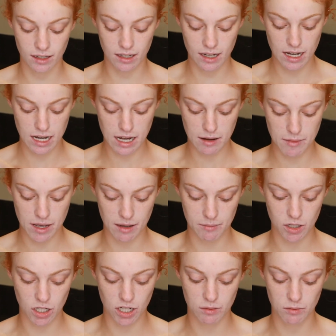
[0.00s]

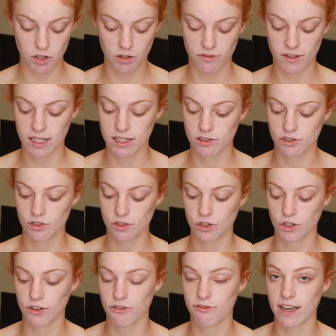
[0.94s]
I'm going to move
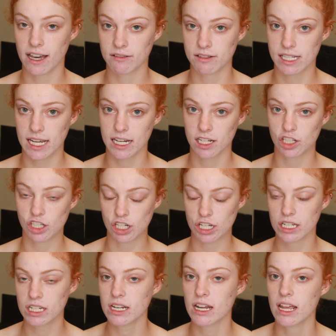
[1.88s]
into
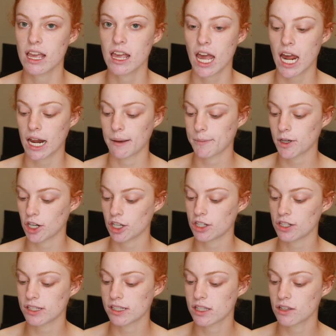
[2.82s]
foundation. I'm going
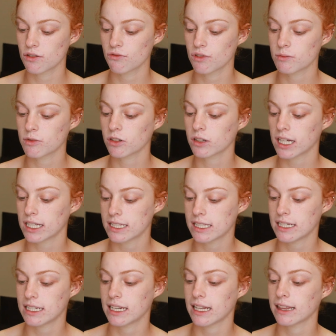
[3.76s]
to use the Rimmel
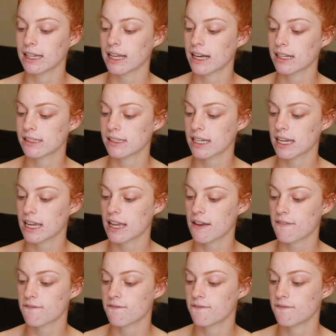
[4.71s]
London
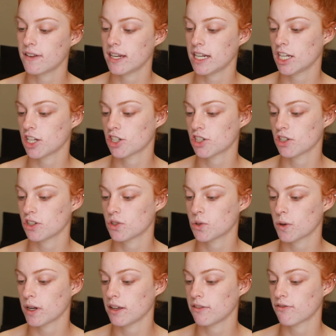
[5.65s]
Lasting Finish
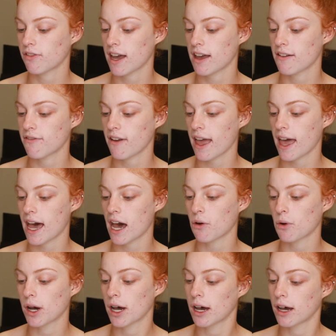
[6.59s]

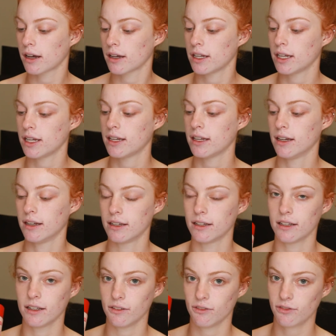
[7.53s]
25-Hour
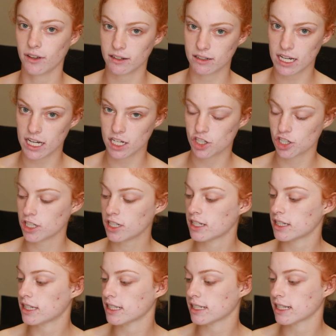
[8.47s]

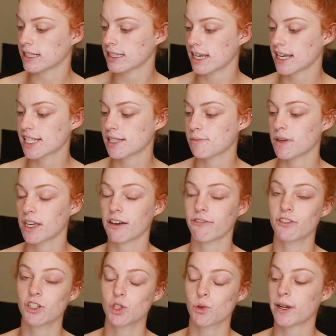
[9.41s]
Foundation. This has
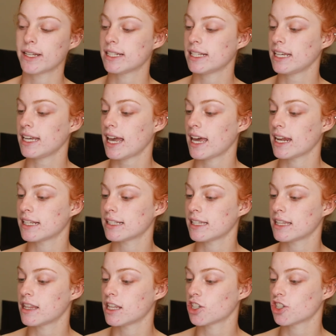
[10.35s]
SPF 20 and
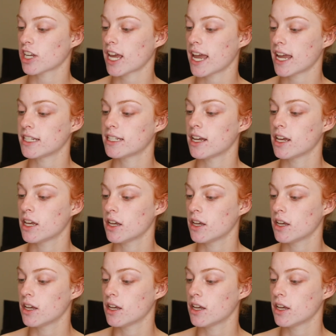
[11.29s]
it's in the shade